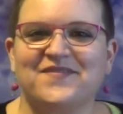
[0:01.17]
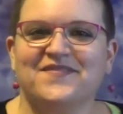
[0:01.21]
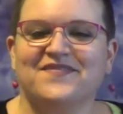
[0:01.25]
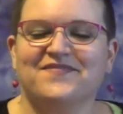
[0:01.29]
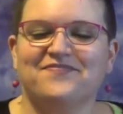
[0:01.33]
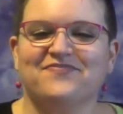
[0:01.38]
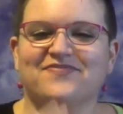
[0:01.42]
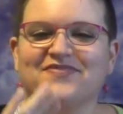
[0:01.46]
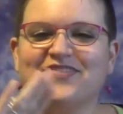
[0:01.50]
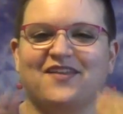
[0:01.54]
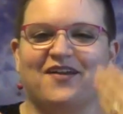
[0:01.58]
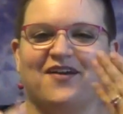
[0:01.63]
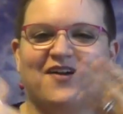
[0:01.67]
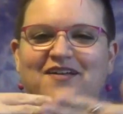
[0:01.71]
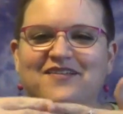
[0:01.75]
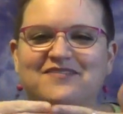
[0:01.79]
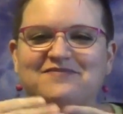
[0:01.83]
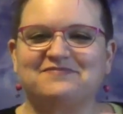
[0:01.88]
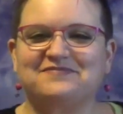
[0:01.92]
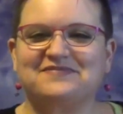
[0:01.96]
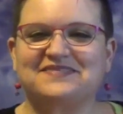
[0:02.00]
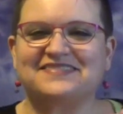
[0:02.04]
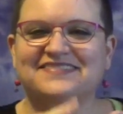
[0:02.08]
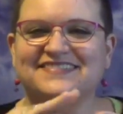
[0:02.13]

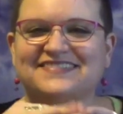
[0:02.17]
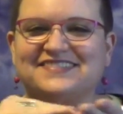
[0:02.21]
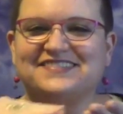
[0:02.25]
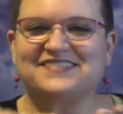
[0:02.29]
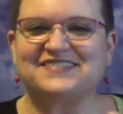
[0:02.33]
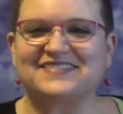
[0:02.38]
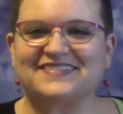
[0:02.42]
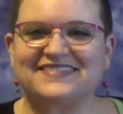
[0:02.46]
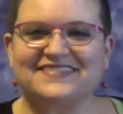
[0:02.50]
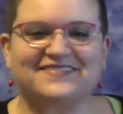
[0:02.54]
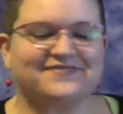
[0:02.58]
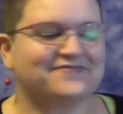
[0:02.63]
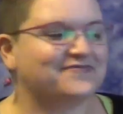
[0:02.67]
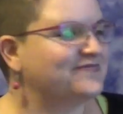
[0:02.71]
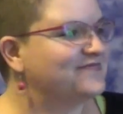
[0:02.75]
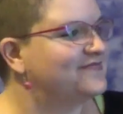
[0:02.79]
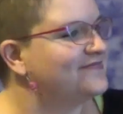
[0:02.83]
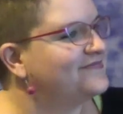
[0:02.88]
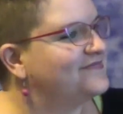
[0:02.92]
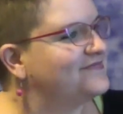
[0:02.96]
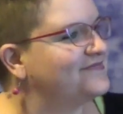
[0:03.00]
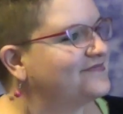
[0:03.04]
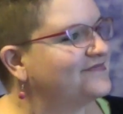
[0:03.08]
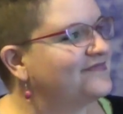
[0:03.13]
Hello,
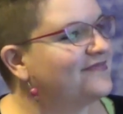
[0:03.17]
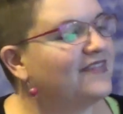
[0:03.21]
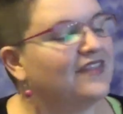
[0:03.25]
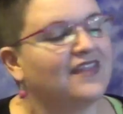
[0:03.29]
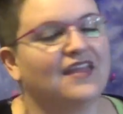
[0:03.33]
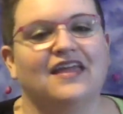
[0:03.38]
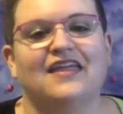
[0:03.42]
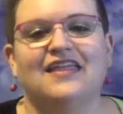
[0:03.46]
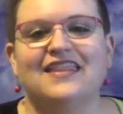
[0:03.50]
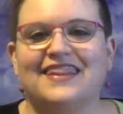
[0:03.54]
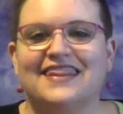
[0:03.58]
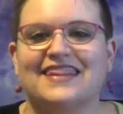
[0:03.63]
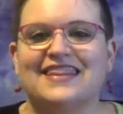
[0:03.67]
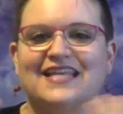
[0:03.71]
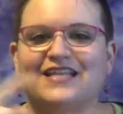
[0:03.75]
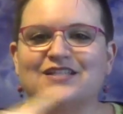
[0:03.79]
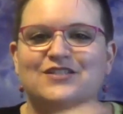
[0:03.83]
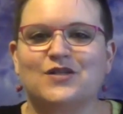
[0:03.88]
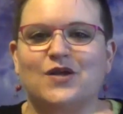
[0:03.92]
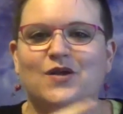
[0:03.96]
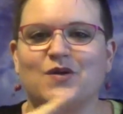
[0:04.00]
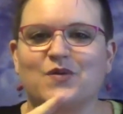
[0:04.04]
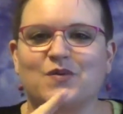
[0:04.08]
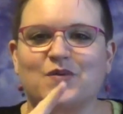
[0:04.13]
all my
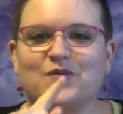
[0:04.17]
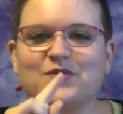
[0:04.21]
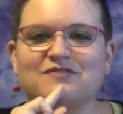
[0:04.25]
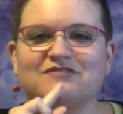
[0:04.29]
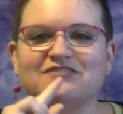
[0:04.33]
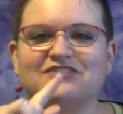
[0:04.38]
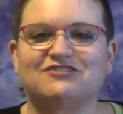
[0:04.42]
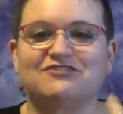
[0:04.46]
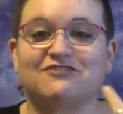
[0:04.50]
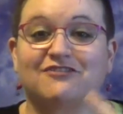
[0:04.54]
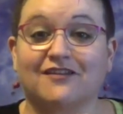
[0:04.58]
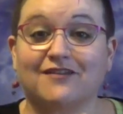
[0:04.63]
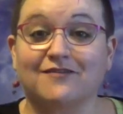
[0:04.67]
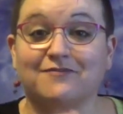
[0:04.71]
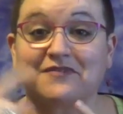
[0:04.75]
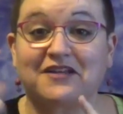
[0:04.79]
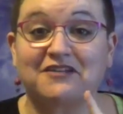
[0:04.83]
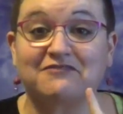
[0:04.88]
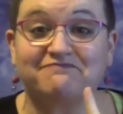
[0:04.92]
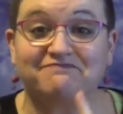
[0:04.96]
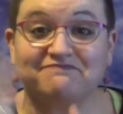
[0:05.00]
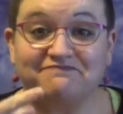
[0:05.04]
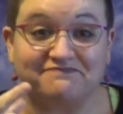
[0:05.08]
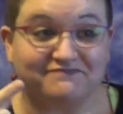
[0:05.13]
students.
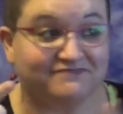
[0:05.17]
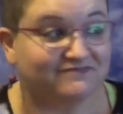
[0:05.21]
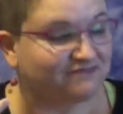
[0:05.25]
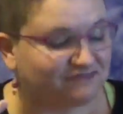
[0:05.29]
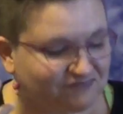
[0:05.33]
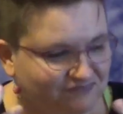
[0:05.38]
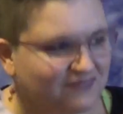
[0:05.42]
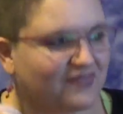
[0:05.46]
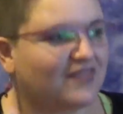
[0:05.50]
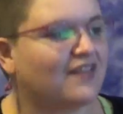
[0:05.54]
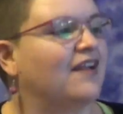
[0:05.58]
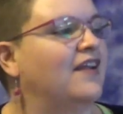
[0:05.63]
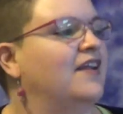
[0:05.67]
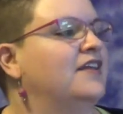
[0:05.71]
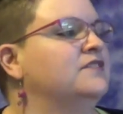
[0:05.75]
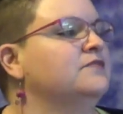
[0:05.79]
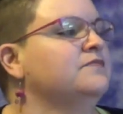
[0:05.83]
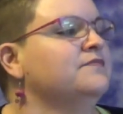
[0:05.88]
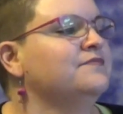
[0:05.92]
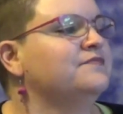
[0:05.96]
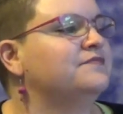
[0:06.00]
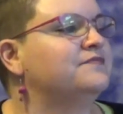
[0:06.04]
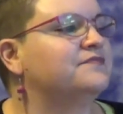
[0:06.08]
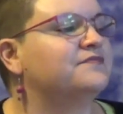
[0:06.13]
This week
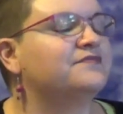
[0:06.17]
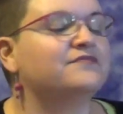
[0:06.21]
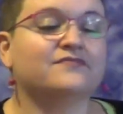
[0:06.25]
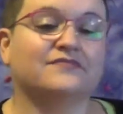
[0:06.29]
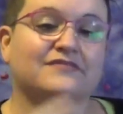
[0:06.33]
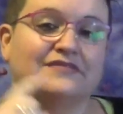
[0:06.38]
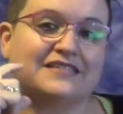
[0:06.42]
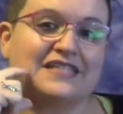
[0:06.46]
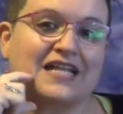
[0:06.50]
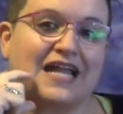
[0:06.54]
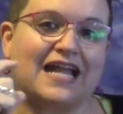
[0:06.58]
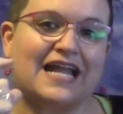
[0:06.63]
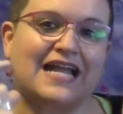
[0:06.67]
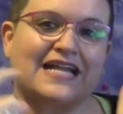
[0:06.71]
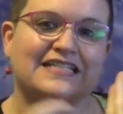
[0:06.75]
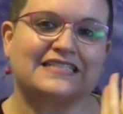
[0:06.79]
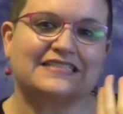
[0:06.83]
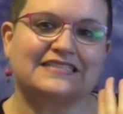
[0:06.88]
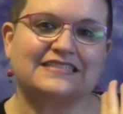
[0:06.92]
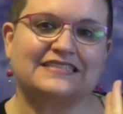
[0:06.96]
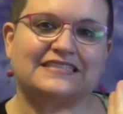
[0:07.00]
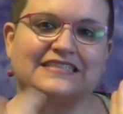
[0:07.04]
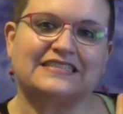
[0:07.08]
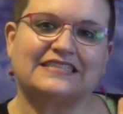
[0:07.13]
we're going to be talking
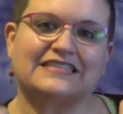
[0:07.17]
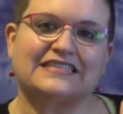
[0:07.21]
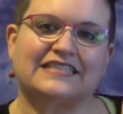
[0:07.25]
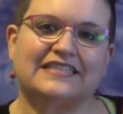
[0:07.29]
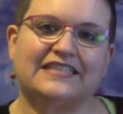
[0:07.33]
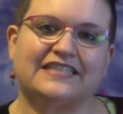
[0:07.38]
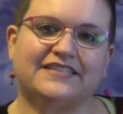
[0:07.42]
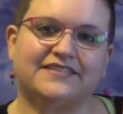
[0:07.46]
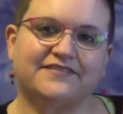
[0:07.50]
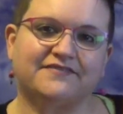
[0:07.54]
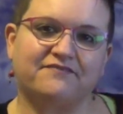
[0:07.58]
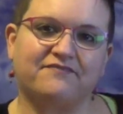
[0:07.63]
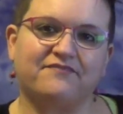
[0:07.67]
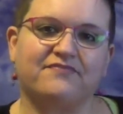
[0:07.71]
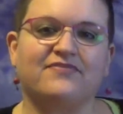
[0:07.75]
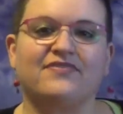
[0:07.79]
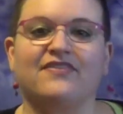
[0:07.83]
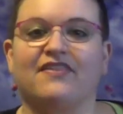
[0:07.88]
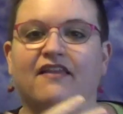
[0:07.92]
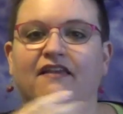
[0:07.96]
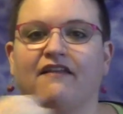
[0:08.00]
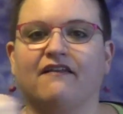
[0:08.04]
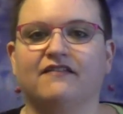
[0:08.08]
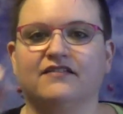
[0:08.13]
about
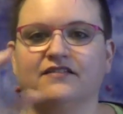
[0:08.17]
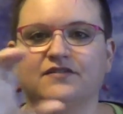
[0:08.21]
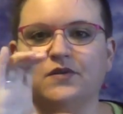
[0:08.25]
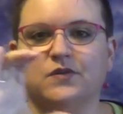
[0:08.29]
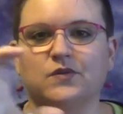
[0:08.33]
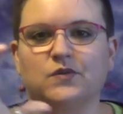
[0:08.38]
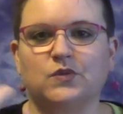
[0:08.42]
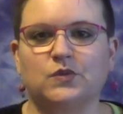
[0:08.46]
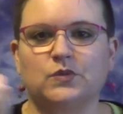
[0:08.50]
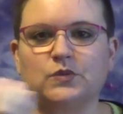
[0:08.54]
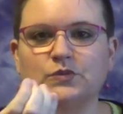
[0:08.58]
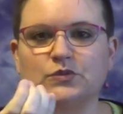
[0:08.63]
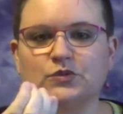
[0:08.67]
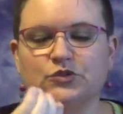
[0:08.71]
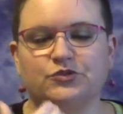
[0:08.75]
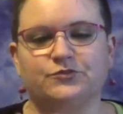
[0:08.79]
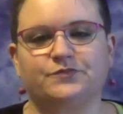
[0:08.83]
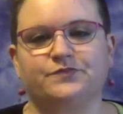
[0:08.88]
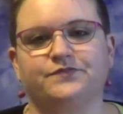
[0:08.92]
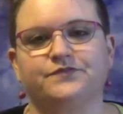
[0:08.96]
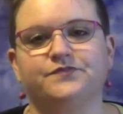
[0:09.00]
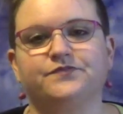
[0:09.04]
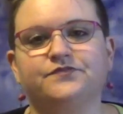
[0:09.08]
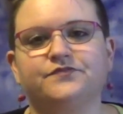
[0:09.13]
identity
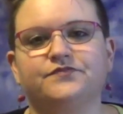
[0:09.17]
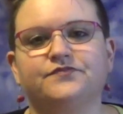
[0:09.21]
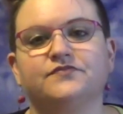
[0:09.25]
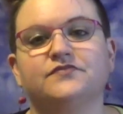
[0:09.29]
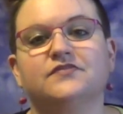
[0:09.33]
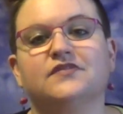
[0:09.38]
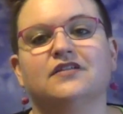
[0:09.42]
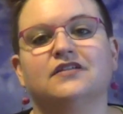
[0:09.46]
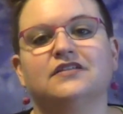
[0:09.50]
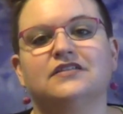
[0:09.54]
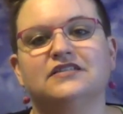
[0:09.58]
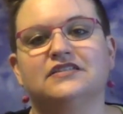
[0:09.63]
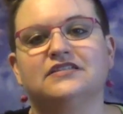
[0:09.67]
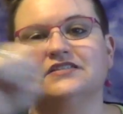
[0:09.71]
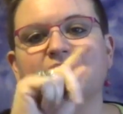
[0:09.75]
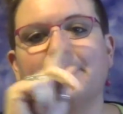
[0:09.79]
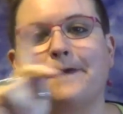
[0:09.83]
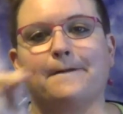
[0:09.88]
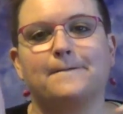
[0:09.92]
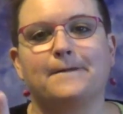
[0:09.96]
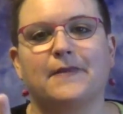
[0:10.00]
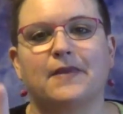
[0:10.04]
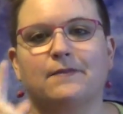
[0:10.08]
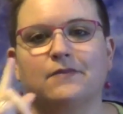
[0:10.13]
as well as
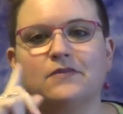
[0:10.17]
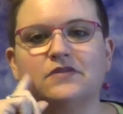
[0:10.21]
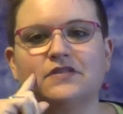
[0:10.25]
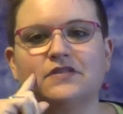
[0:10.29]
culture.